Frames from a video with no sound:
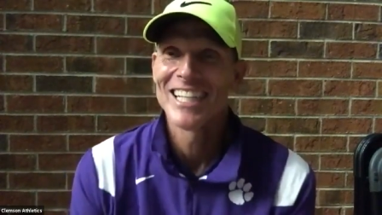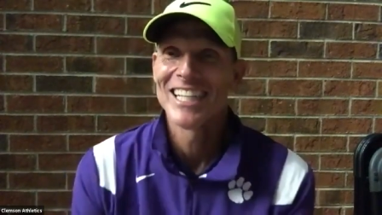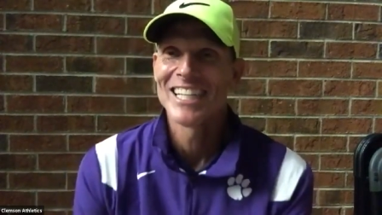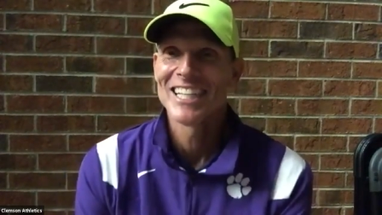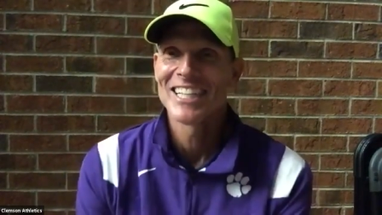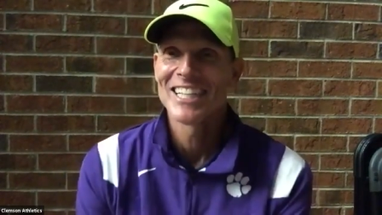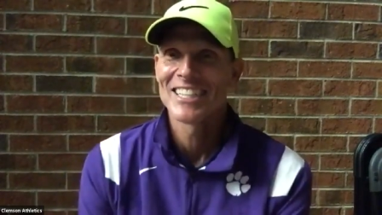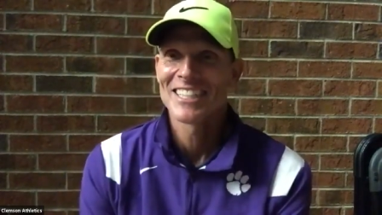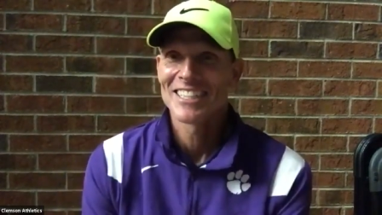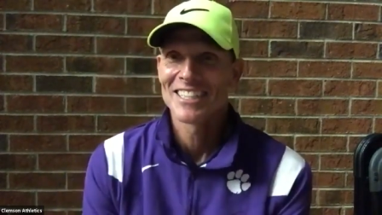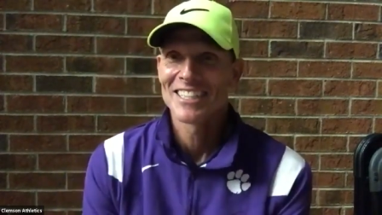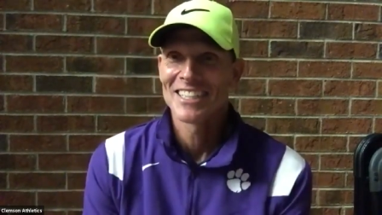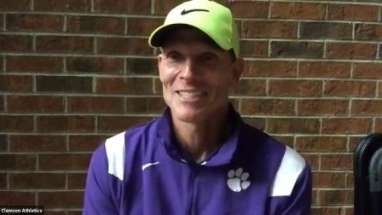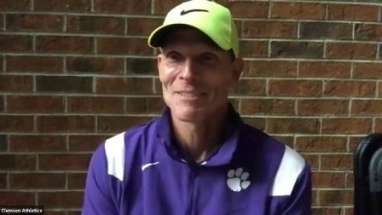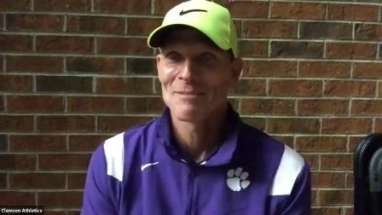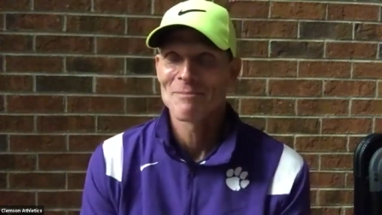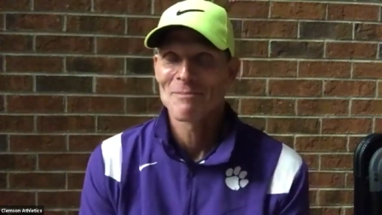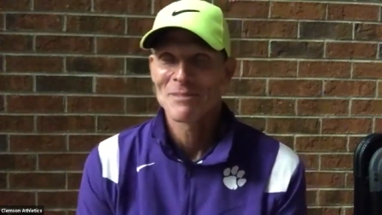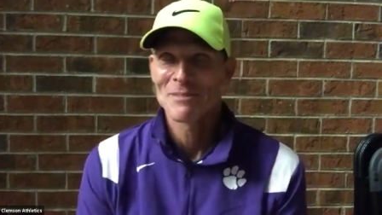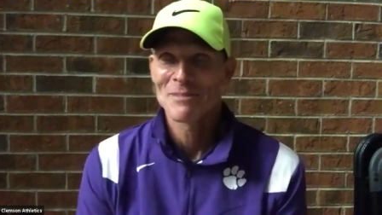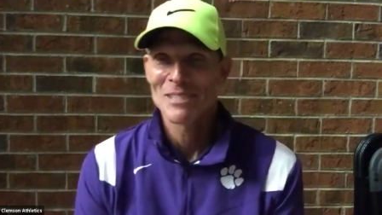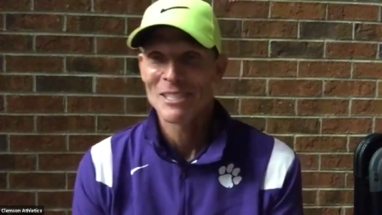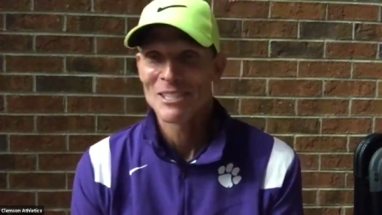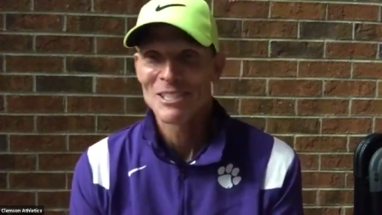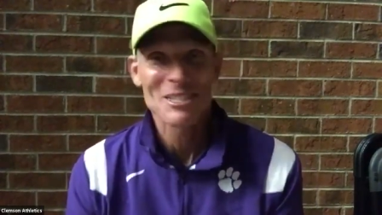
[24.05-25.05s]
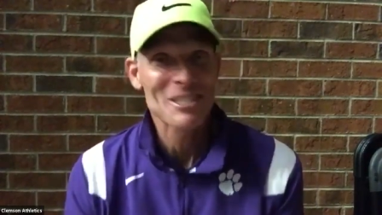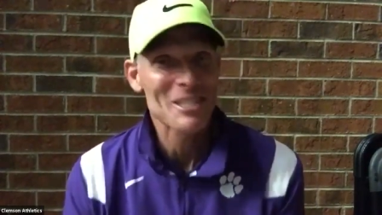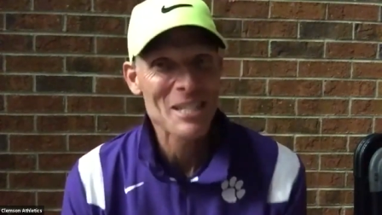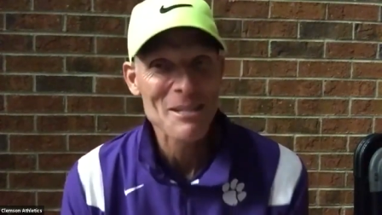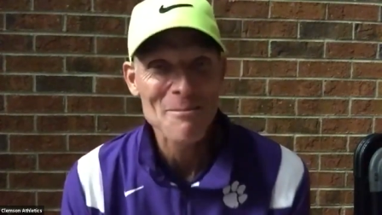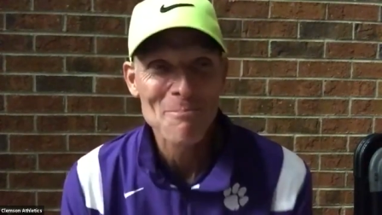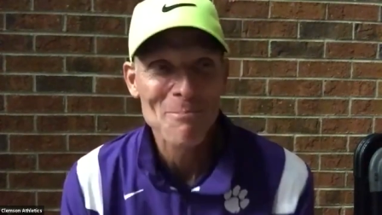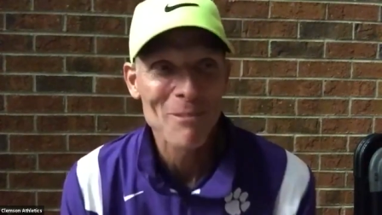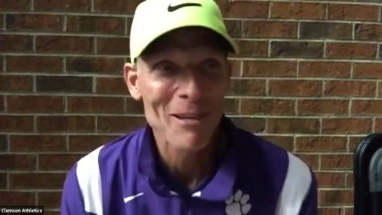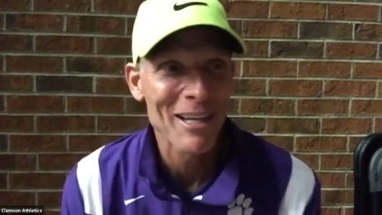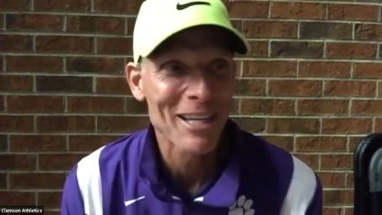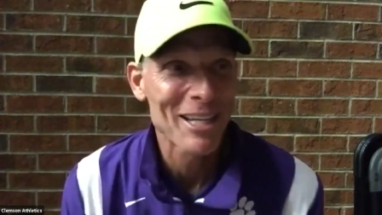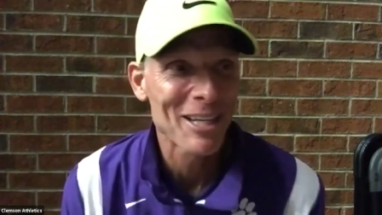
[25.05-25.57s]
And so just
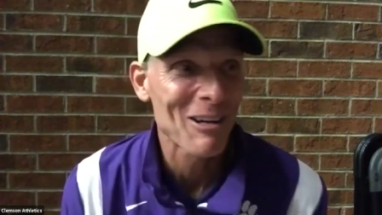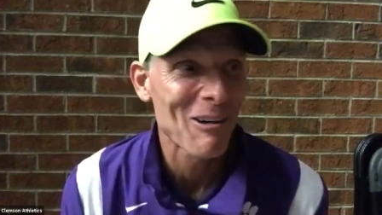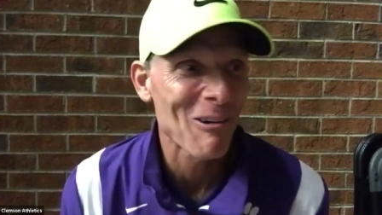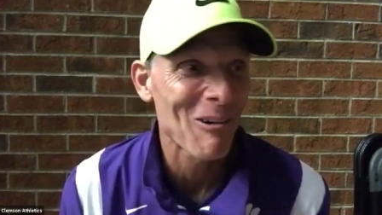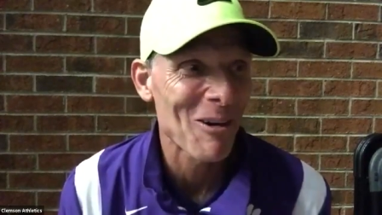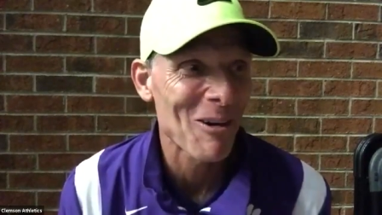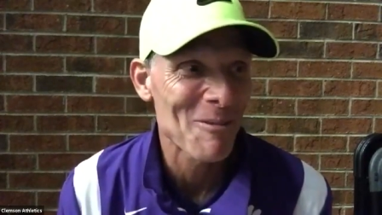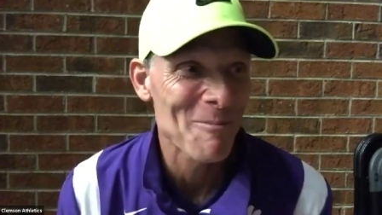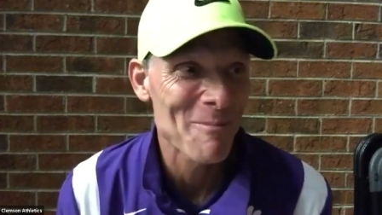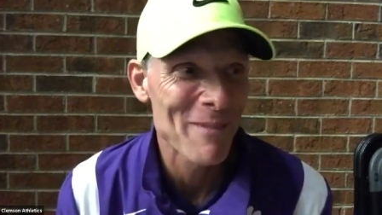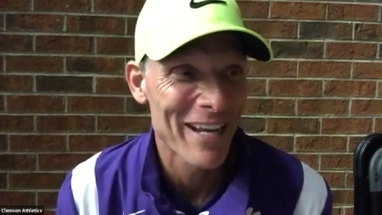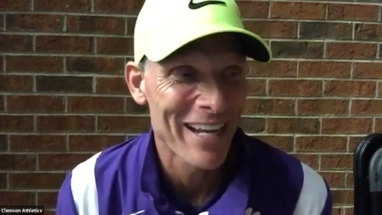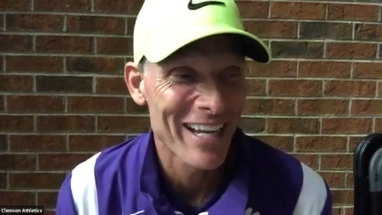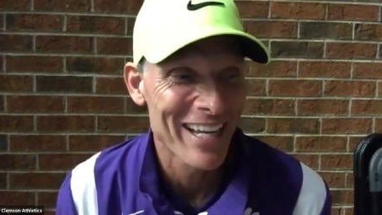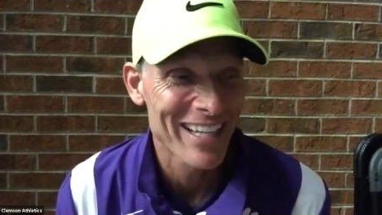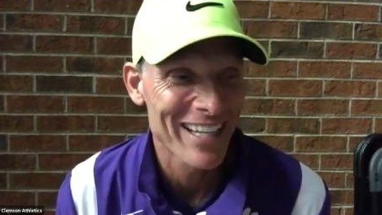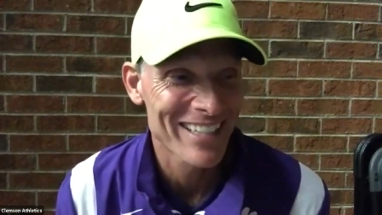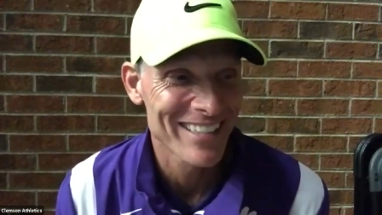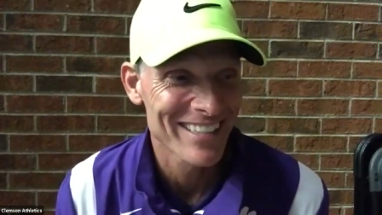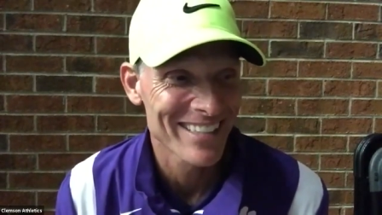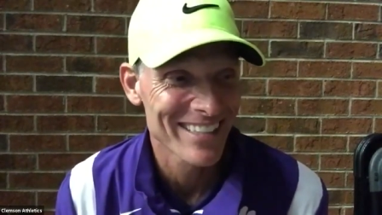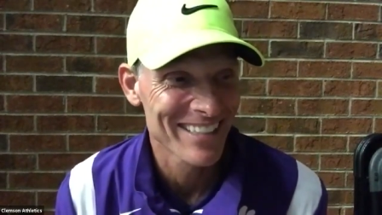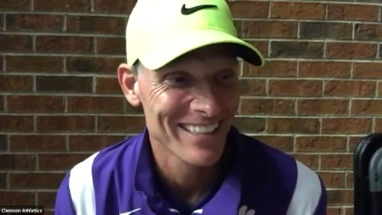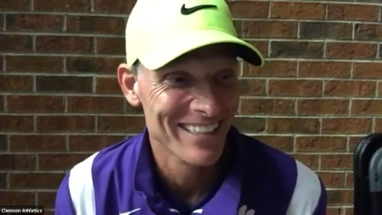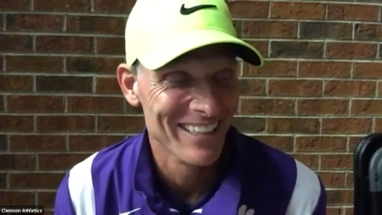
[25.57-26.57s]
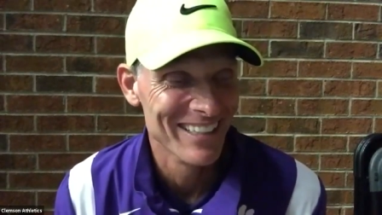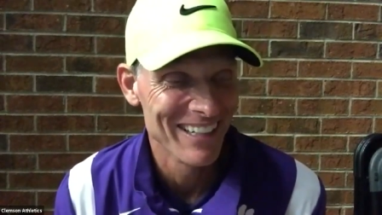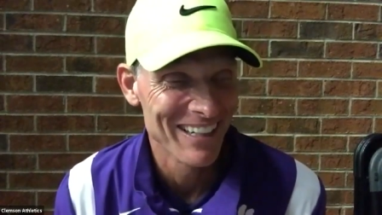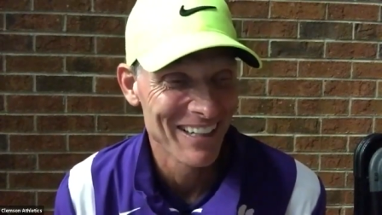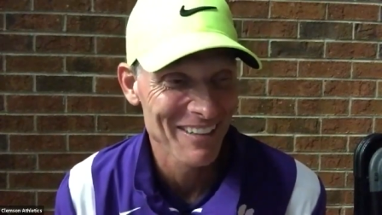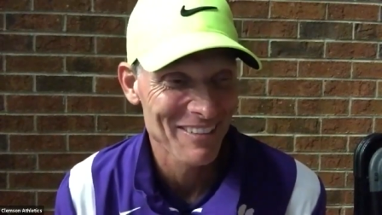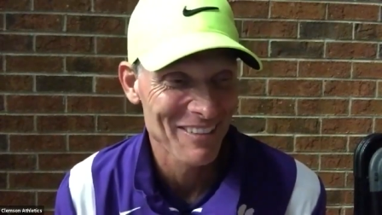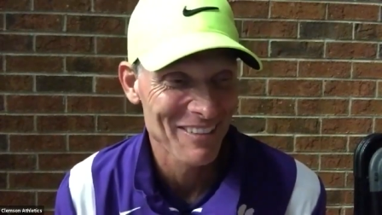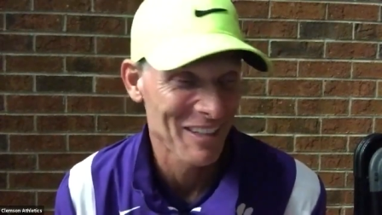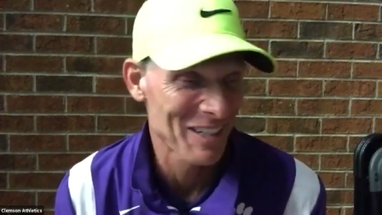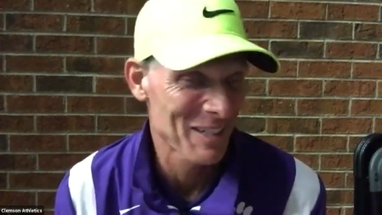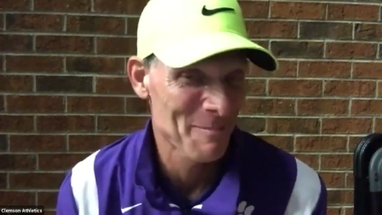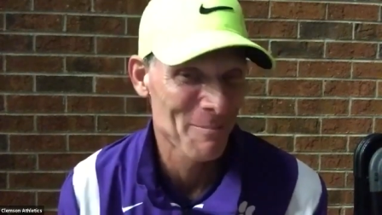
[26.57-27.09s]
keep playing hard, man.
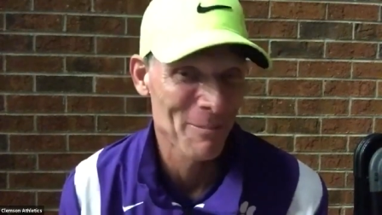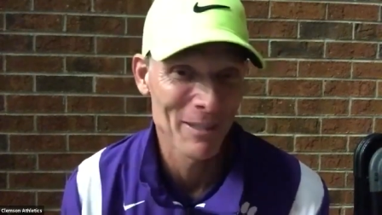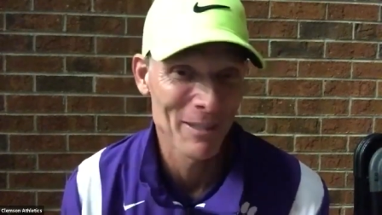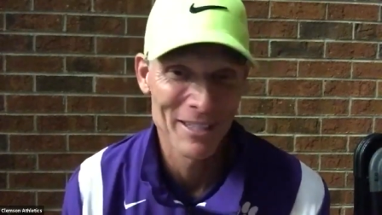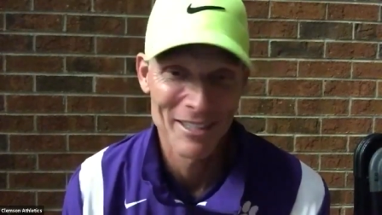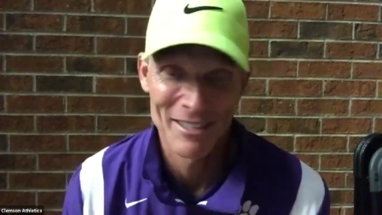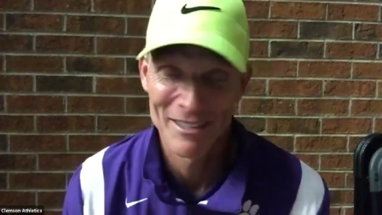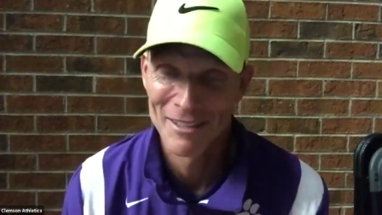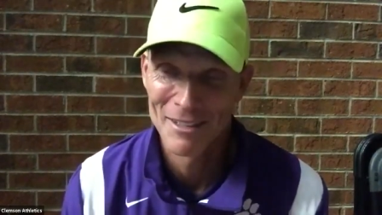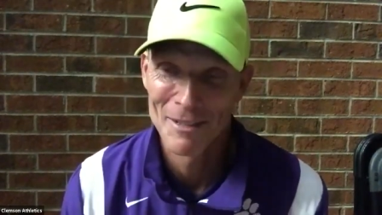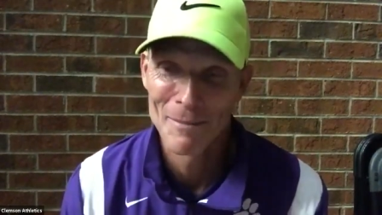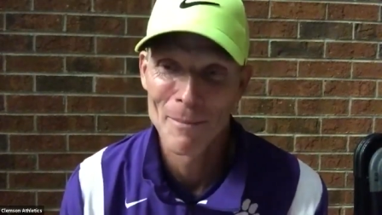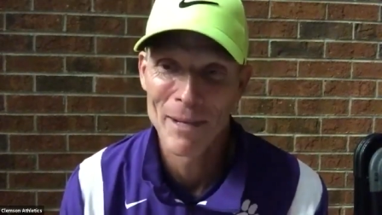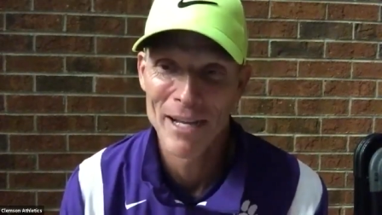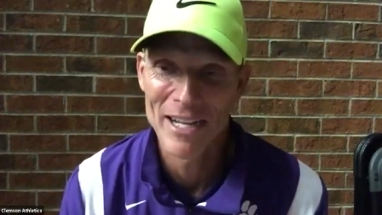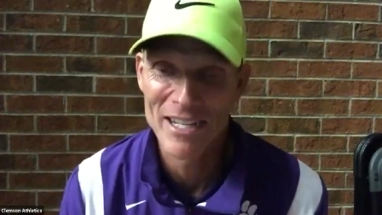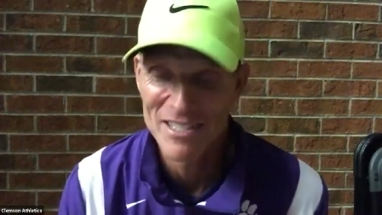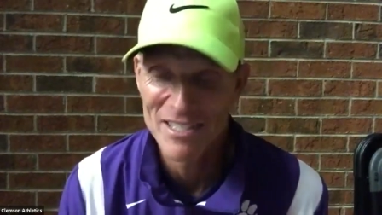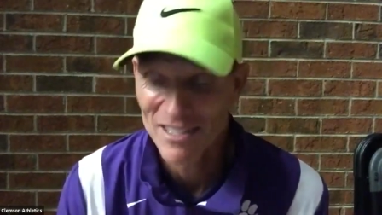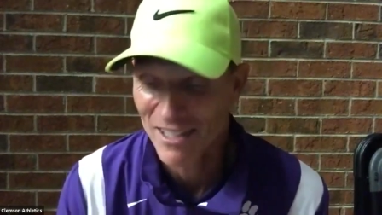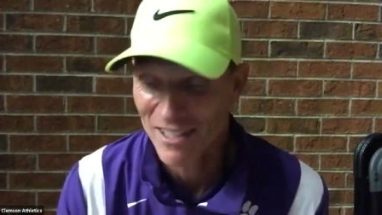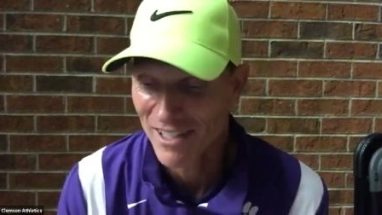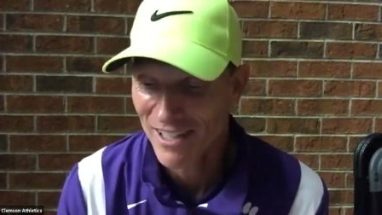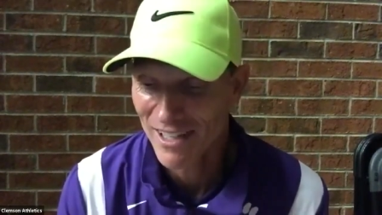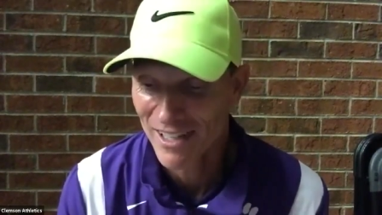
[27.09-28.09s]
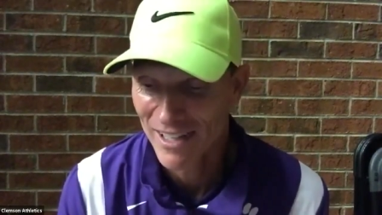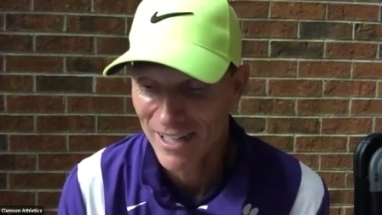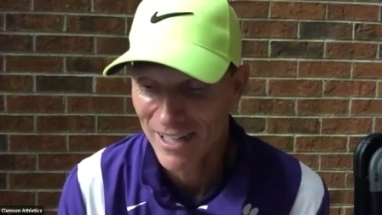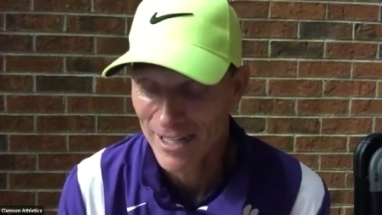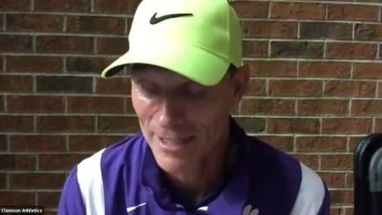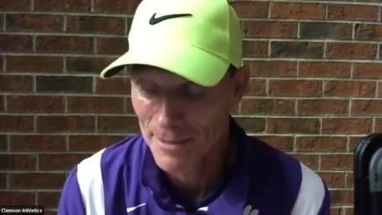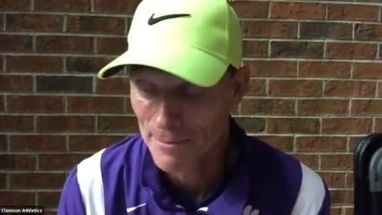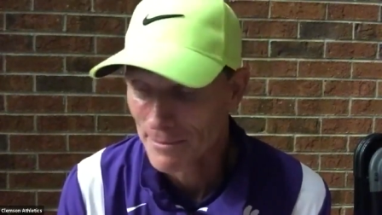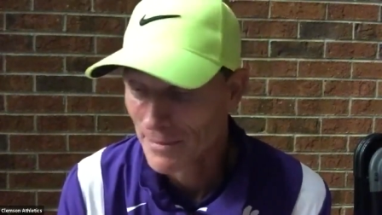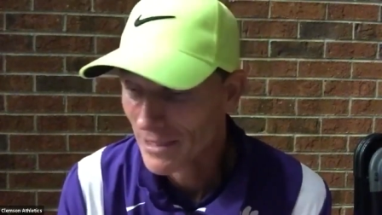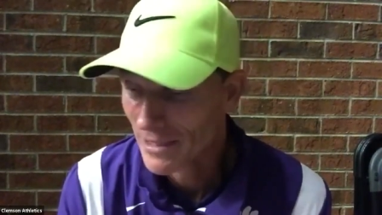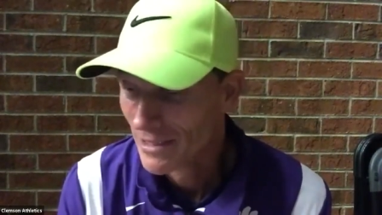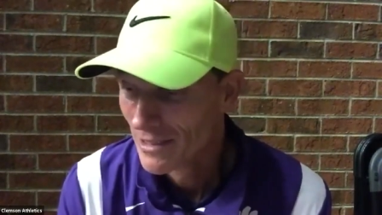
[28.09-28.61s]
I thought he played an amazing
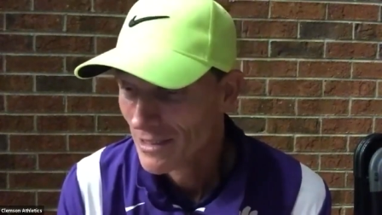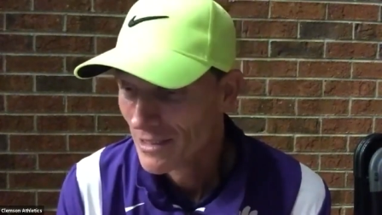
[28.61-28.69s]
game.